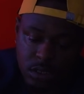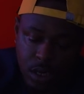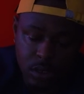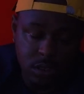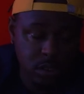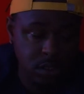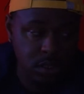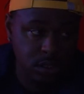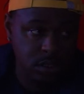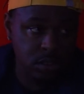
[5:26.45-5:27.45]
thirties
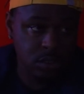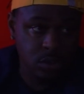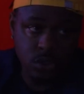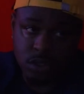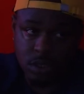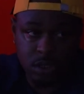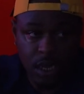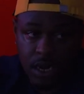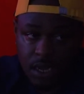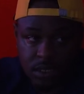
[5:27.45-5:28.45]
and deuces,
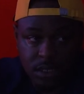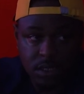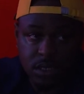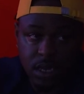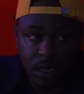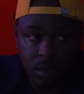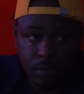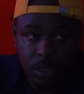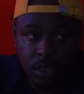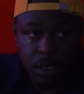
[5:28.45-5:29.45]
they like this, goddamn
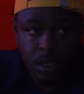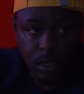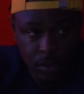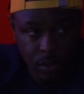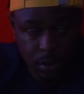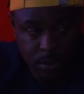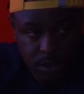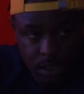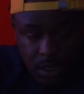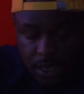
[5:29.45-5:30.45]
yeah. me. You know what I'm
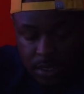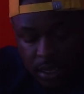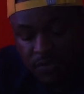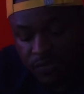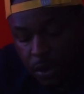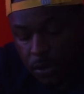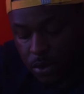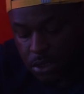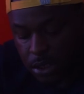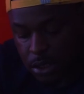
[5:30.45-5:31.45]
saying? Like, they fuck with
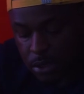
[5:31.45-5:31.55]
each other.